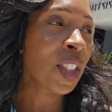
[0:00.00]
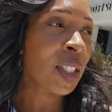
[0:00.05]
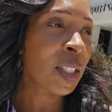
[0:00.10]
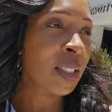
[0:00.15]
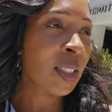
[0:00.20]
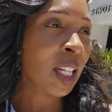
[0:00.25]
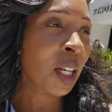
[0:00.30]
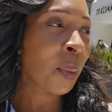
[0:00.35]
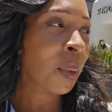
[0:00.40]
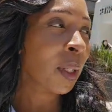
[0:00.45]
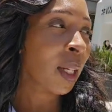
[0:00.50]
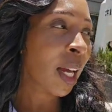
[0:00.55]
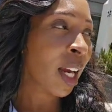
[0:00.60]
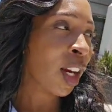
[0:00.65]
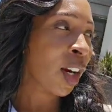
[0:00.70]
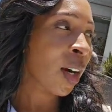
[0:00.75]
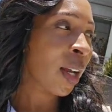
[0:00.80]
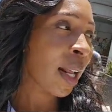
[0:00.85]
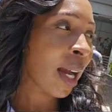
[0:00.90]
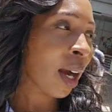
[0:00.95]
they rely
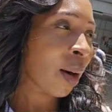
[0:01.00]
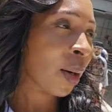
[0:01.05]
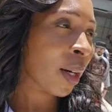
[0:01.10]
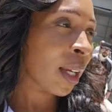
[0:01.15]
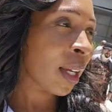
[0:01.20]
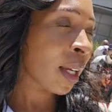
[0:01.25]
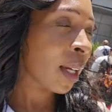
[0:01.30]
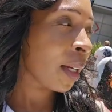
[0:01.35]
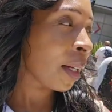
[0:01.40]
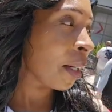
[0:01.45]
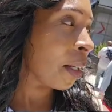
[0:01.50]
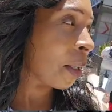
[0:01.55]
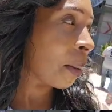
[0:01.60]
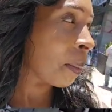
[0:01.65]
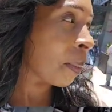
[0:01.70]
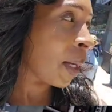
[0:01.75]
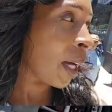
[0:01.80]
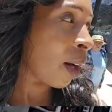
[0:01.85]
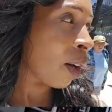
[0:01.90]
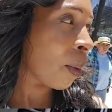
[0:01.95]
on our
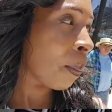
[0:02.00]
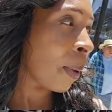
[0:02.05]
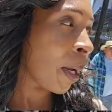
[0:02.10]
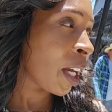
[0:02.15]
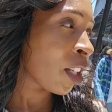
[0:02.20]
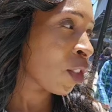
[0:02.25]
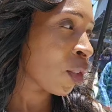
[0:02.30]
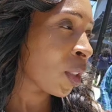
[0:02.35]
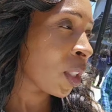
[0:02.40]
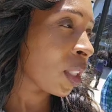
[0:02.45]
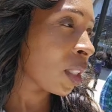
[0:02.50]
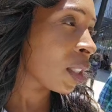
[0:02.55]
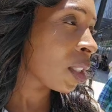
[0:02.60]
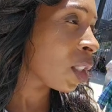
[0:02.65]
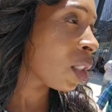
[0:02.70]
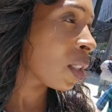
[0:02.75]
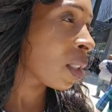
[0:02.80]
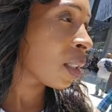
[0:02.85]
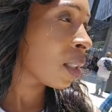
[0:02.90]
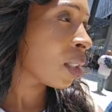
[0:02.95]
income, our patronage,
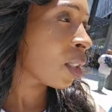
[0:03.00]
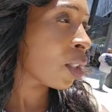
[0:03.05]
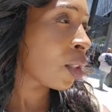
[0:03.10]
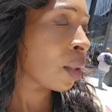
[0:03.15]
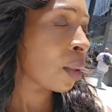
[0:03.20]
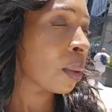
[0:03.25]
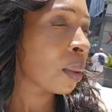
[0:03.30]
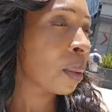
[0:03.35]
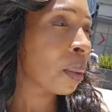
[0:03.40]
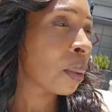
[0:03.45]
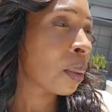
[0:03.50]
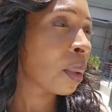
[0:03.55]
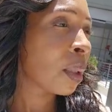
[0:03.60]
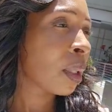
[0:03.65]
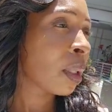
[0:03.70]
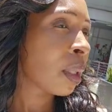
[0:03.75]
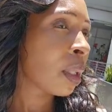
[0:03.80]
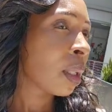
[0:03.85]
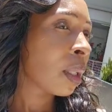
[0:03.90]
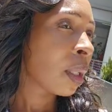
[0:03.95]
to
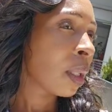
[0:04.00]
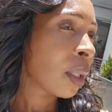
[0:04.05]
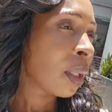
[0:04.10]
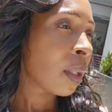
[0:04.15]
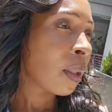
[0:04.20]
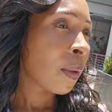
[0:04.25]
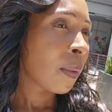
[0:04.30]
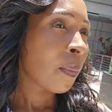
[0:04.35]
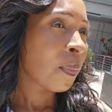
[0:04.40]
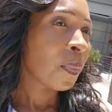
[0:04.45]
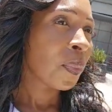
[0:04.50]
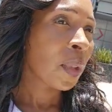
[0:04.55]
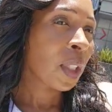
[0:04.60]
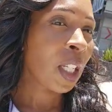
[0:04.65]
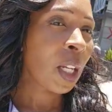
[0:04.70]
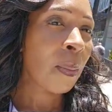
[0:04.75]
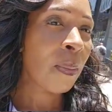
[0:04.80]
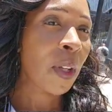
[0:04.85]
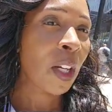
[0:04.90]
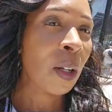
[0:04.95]

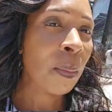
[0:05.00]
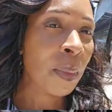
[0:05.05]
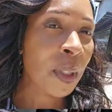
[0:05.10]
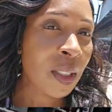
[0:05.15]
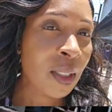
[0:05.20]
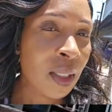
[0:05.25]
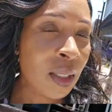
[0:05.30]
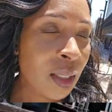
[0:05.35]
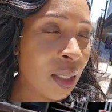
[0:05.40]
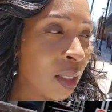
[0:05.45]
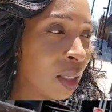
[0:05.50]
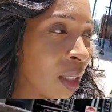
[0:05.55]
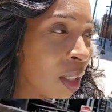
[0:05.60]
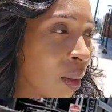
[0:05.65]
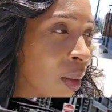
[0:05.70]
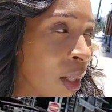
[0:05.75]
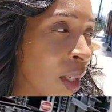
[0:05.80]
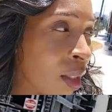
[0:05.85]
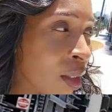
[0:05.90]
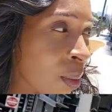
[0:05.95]
keep their businesses
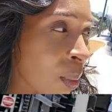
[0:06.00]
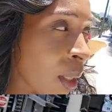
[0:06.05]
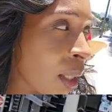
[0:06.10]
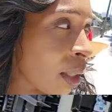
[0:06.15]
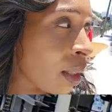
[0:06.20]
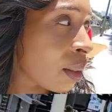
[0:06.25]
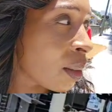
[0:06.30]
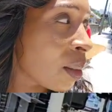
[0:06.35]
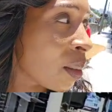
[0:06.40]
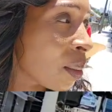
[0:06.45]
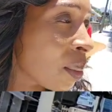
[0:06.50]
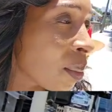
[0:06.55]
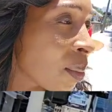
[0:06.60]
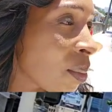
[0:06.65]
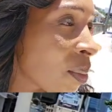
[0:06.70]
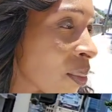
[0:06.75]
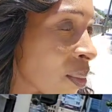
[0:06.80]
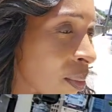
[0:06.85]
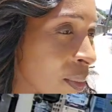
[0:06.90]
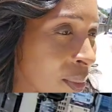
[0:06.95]
going as well.
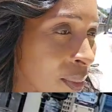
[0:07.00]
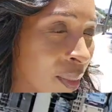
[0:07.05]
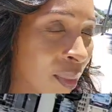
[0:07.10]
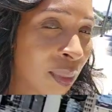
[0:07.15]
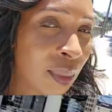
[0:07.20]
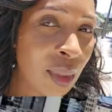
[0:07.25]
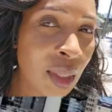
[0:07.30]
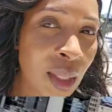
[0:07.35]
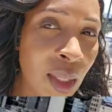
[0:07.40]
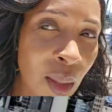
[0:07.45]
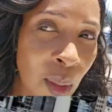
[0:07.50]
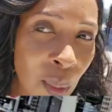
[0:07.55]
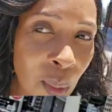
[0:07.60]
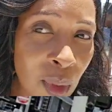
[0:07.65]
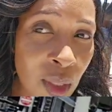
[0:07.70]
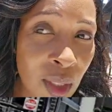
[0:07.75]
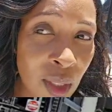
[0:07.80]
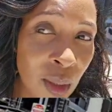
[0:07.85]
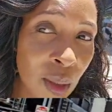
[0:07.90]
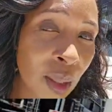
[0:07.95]

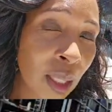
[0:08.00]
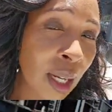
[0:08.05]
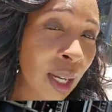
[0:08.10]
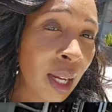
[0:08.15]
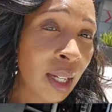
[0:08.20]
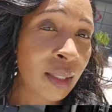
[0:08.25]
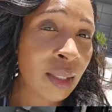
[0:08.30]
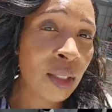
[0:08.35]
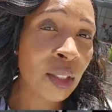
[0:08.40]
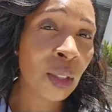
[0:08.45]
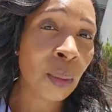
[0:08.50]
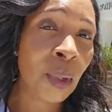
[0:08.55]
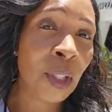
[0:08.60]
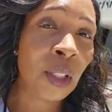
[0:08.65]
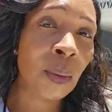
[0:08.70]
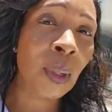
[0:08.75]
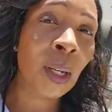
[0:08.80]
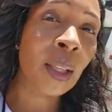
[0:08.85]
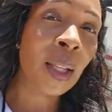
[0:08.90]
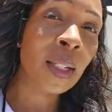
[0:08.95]
Which is, I guess that's the
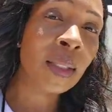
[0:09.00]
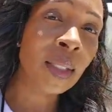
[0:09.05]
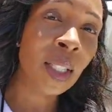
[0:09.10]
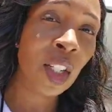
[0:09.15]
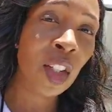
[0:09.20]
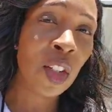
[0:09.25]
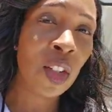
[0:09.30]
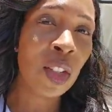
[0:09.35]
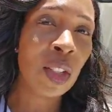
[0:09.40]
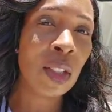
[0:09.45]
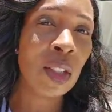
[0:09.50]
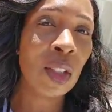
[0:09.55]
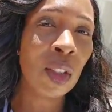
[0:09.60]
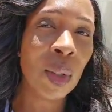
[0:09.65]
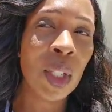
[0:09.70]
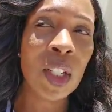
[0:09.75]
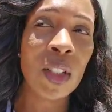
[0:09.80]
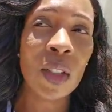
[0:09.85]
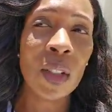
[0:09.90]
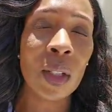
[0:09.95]
reason why they say you should
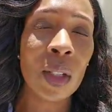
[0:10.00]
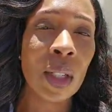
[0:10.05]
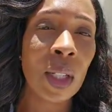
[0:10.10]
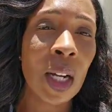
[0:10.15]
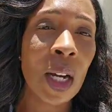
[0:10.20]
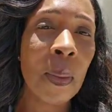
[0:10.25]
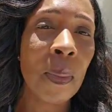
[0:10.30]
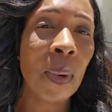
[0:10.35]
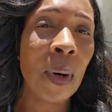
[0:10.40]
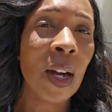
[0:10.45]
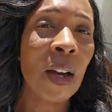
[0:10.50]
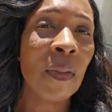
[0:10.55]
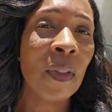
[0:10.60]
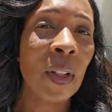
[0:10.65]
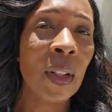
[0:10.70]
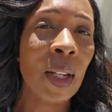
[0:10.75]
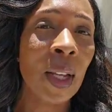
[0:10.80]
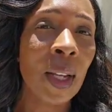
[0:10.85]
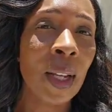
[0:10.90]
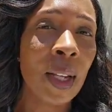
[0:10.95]
treat your nonprofit
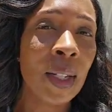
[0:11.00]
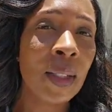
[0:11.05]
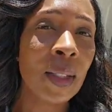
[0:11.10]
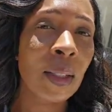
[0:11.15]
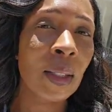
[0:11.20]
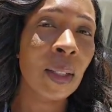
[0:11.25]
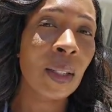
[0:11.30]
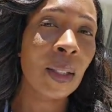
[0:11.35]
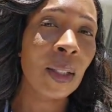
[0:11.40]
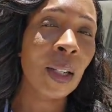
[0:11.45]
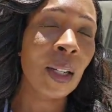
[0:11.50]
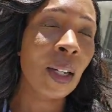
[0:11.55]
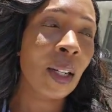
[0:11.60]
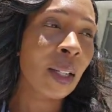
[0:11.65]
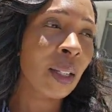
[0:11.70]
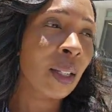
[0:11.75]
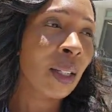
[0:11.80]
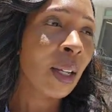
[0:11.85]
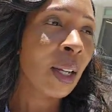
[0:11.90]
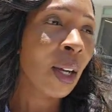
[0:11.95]
like it's a
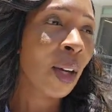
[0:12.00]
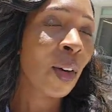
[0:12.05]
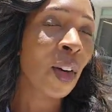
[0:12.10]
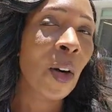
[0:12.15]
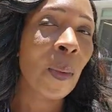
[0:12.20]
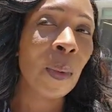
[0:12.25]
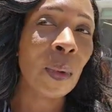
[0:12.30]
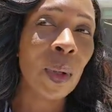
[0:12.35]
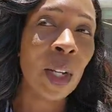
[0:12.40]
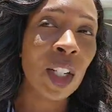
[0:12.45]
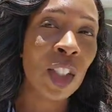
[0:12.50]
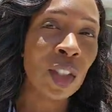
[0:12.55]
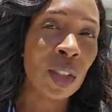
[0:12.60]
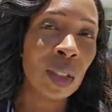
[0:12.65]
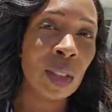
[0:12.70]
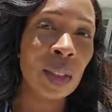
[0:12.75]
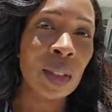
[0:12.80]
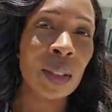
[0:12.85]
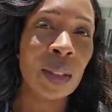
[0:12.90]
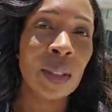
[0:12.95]

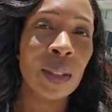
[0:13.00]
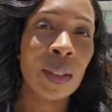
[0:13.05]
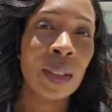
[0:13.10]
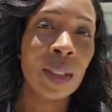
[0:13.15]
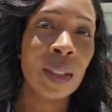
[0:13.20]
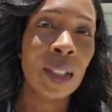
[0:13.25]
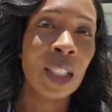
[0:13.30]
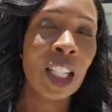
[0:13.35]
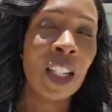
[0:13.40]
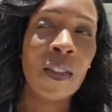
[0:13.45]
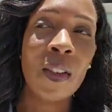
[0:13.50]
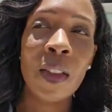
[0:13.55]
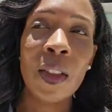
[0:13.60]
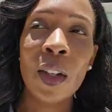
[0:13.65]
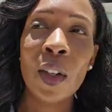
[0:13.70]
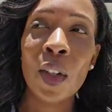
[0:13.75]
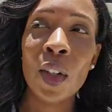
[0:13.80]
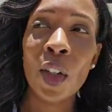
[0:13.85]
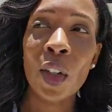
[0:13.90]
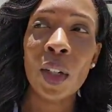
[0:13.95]
corporation, even
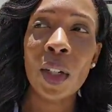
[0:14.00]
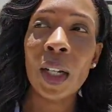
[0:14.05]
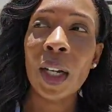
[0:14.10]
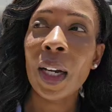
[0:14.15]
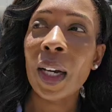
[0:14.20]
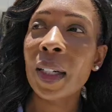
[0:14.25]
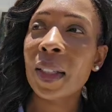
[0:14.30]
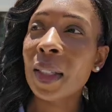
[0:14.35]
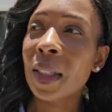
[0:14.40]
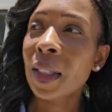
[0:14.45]
though you're not